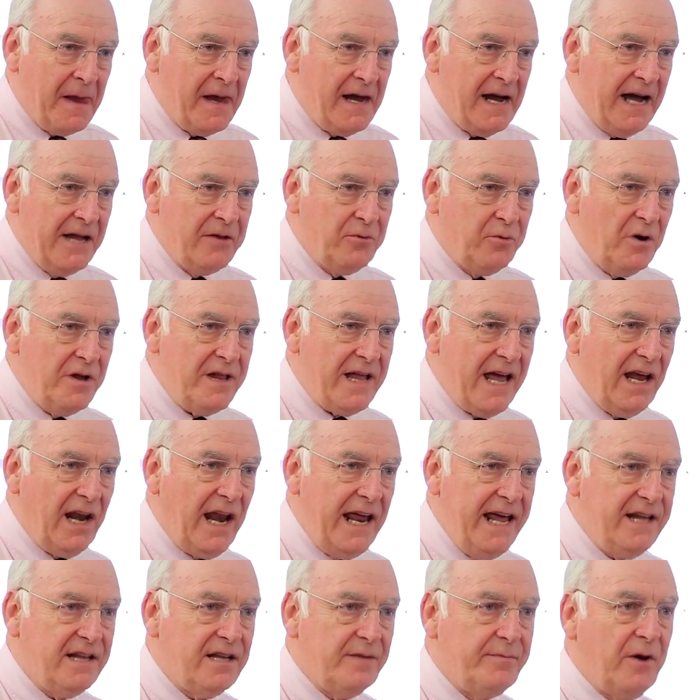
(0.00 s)
And what I
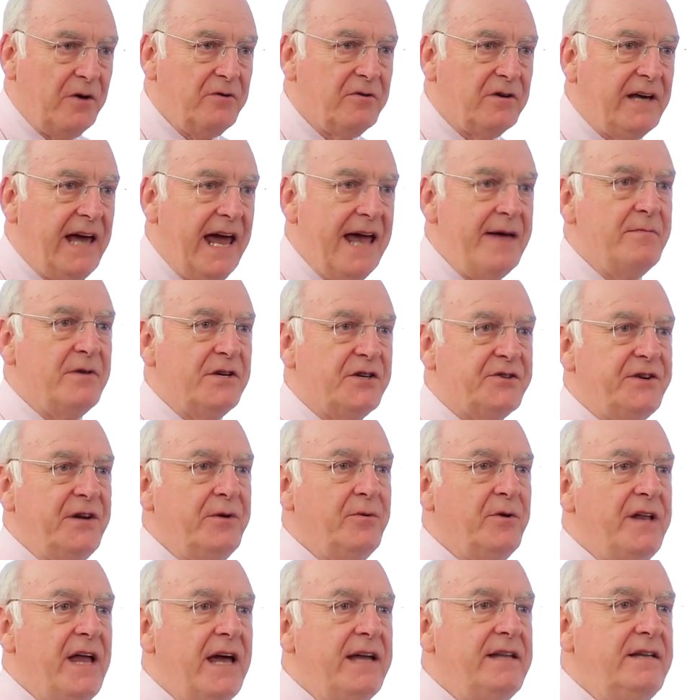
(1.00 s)
liked about chemistry
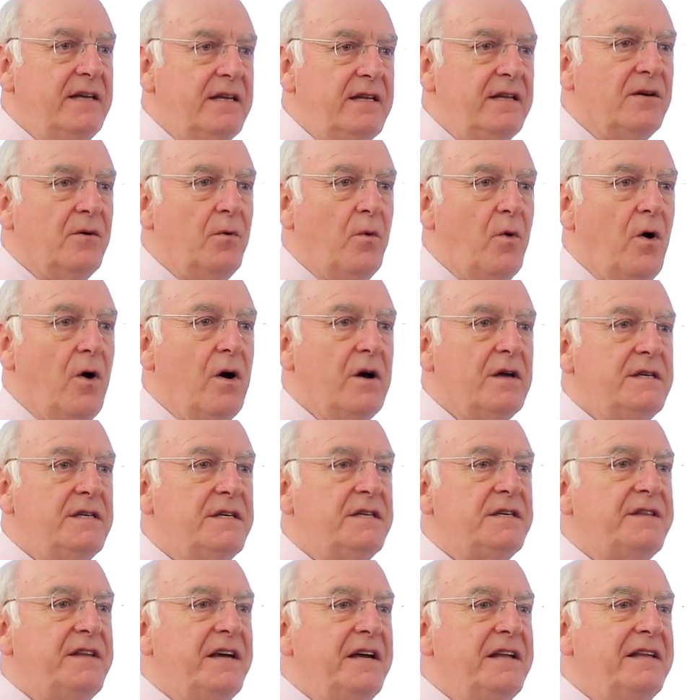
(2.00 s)
when I did it
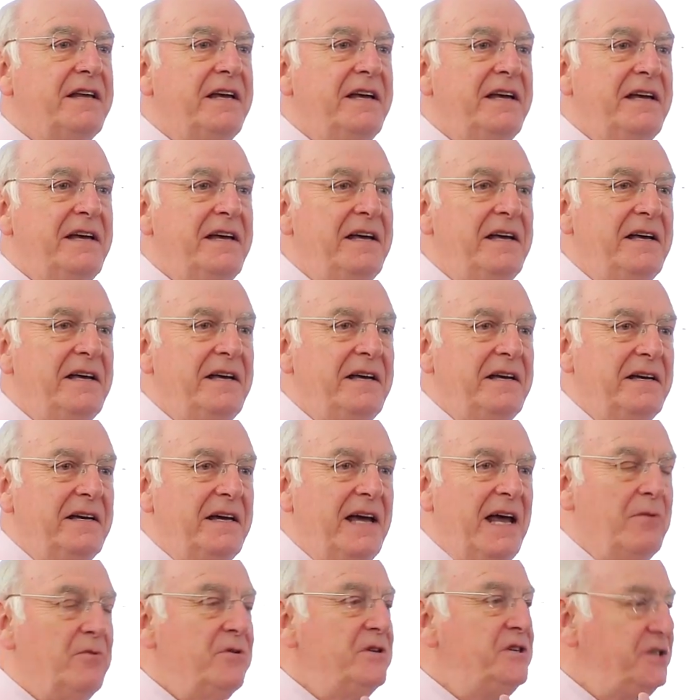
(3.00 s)
was that
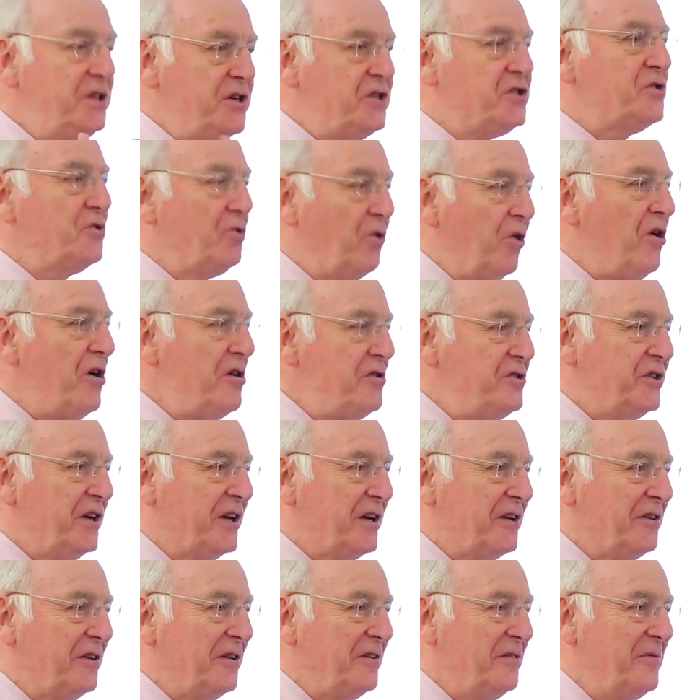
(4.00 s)
it was just so
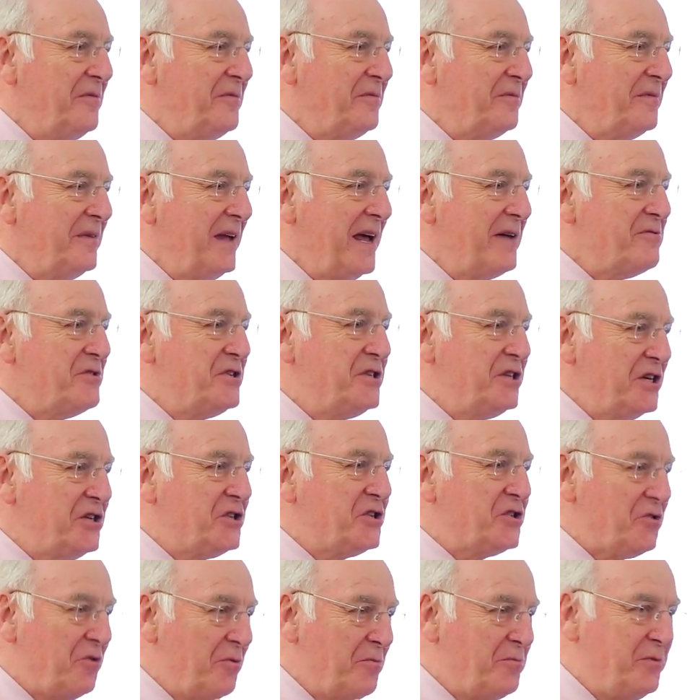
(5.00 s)
logical. It was
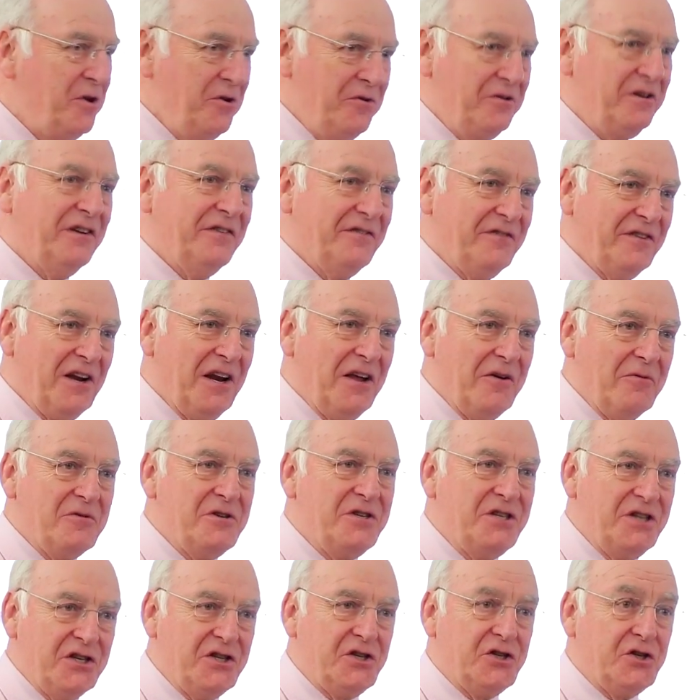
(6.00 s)
just so beautiful. It
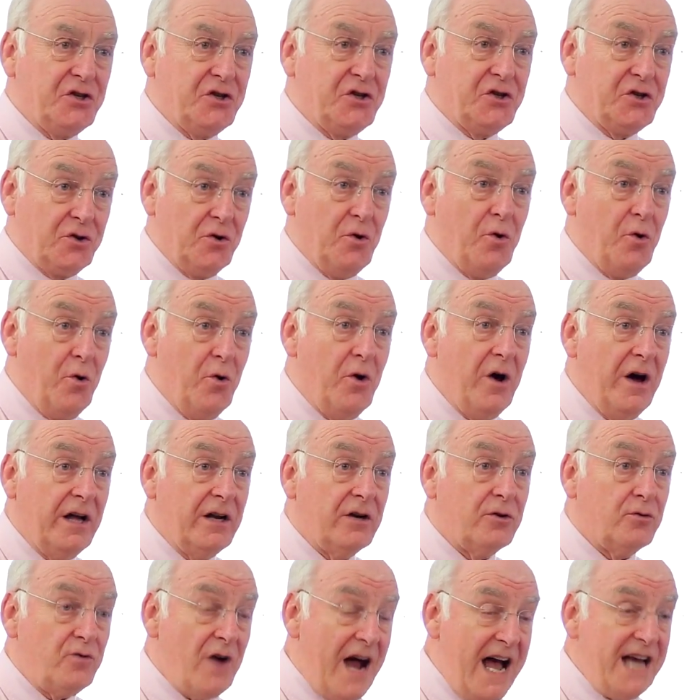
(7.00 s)
was just so
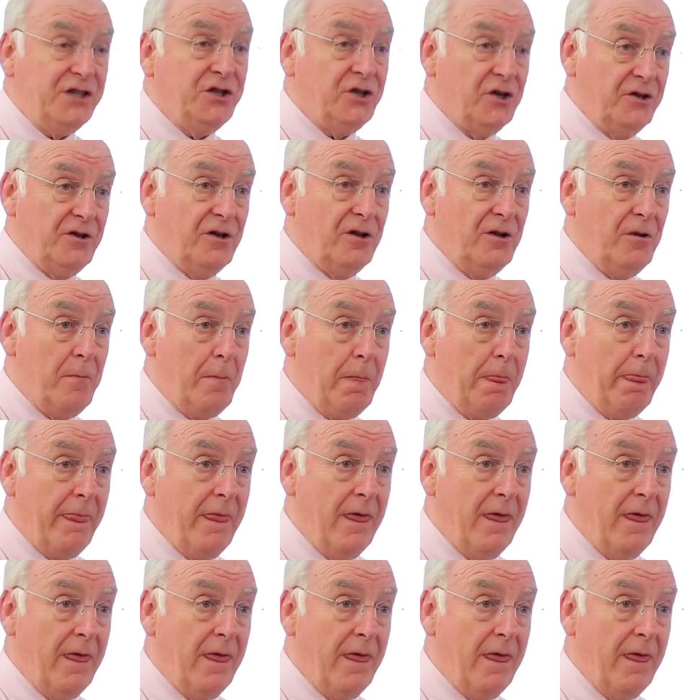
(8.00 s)
rational.